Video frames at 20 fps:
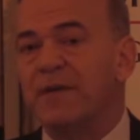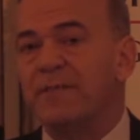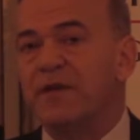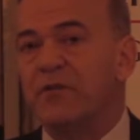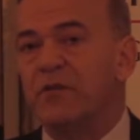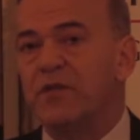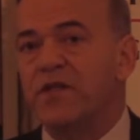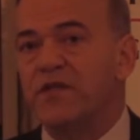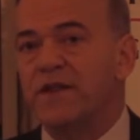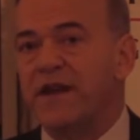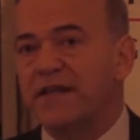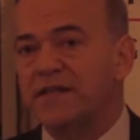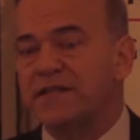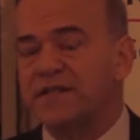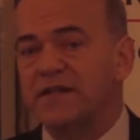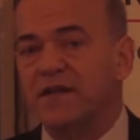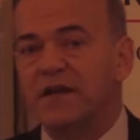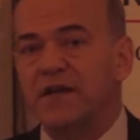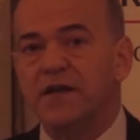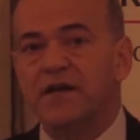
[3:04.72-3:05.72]
I mean within the
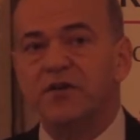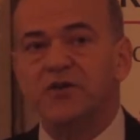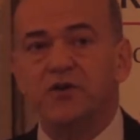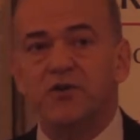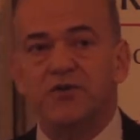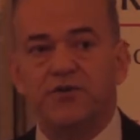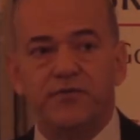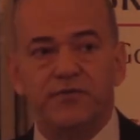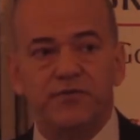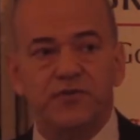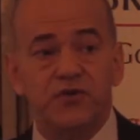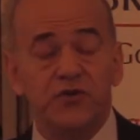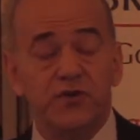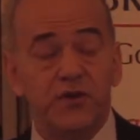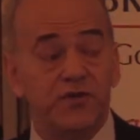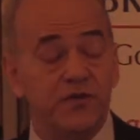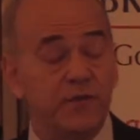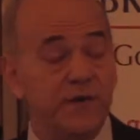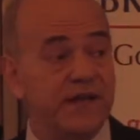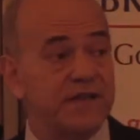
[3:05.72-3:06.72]
next 2 to
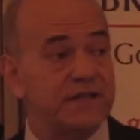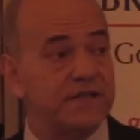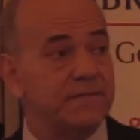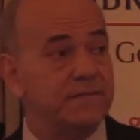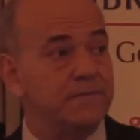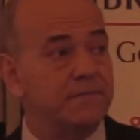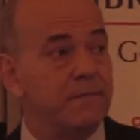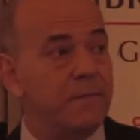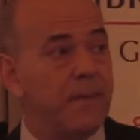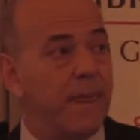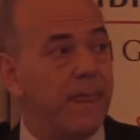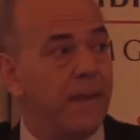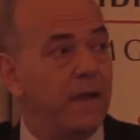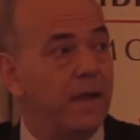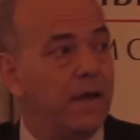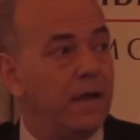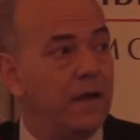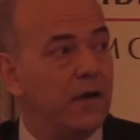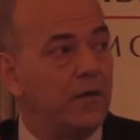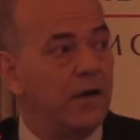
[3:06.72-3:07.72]
3 weeks,
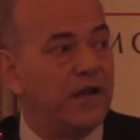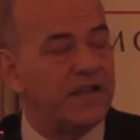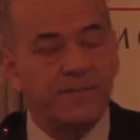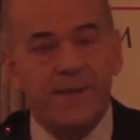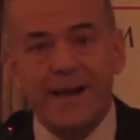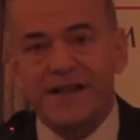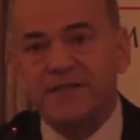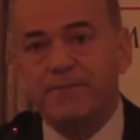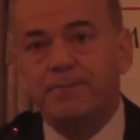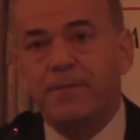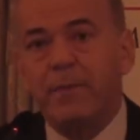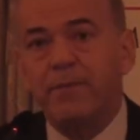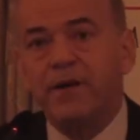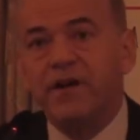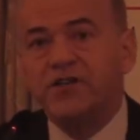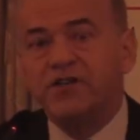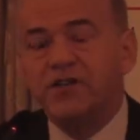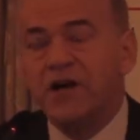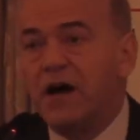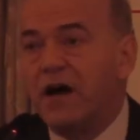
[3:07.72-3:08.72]
we expect to
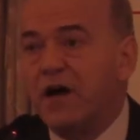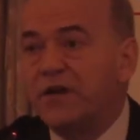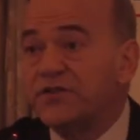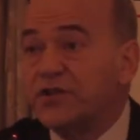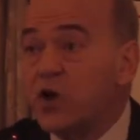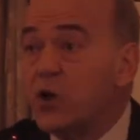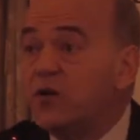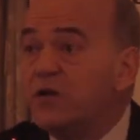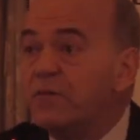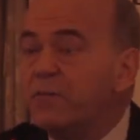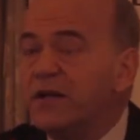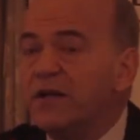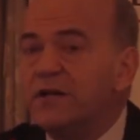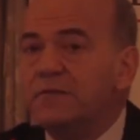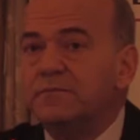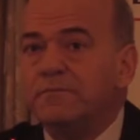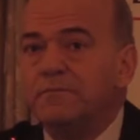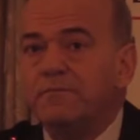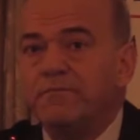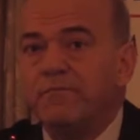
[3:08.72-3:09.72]
publish our token
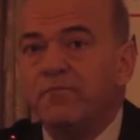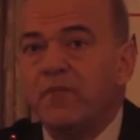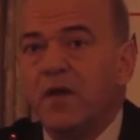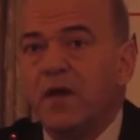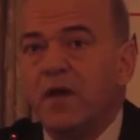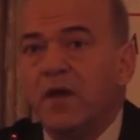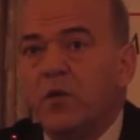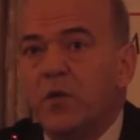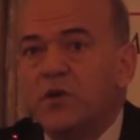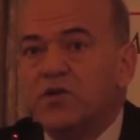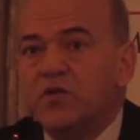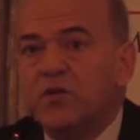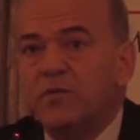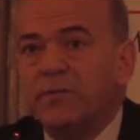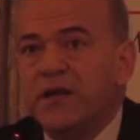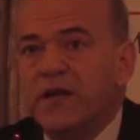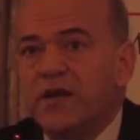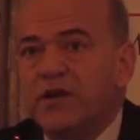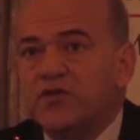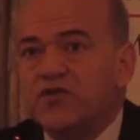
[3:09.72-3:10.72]
bill, which will
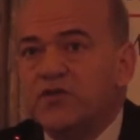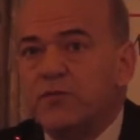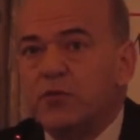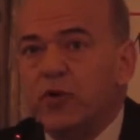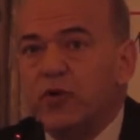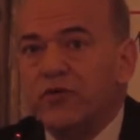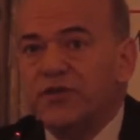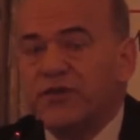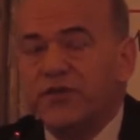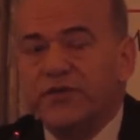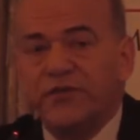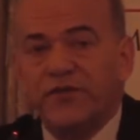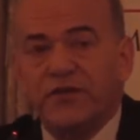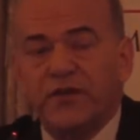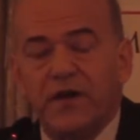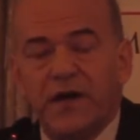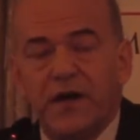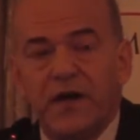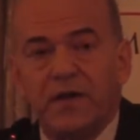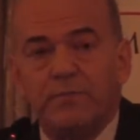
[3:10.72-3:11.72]
be
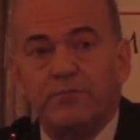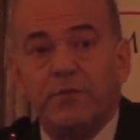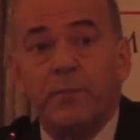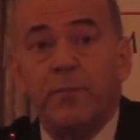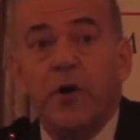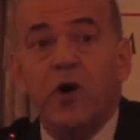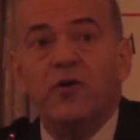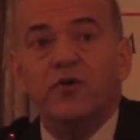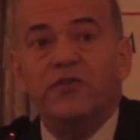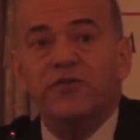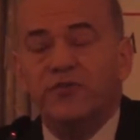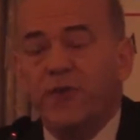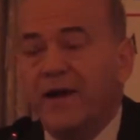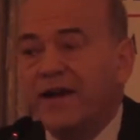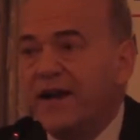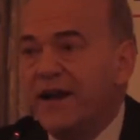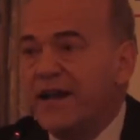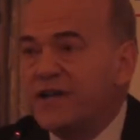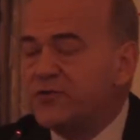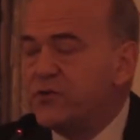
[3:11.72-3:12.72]
Gibraltar's proposed
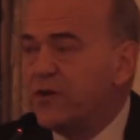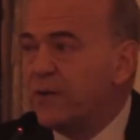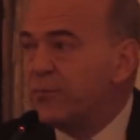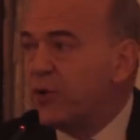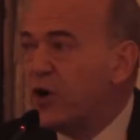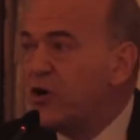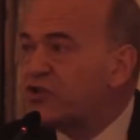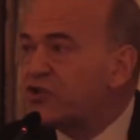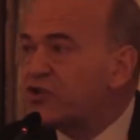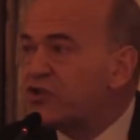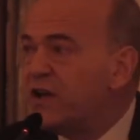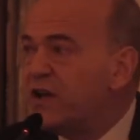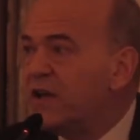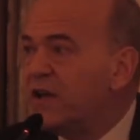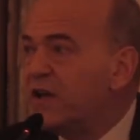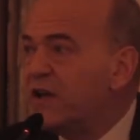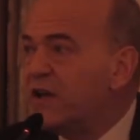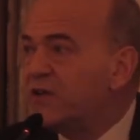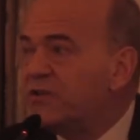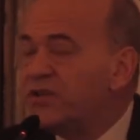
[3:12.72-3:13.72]
regulatory approach
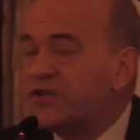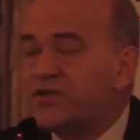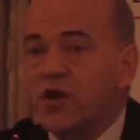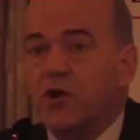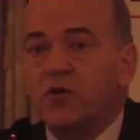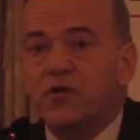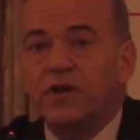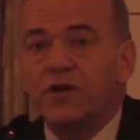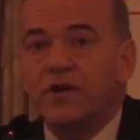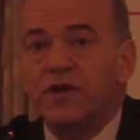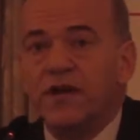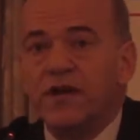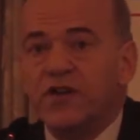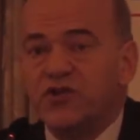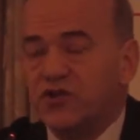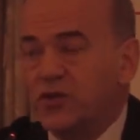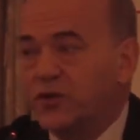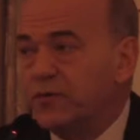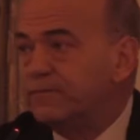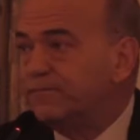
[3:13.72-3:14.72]
to token
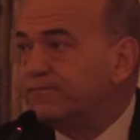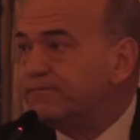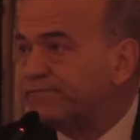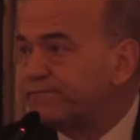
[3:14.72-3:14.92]
issue.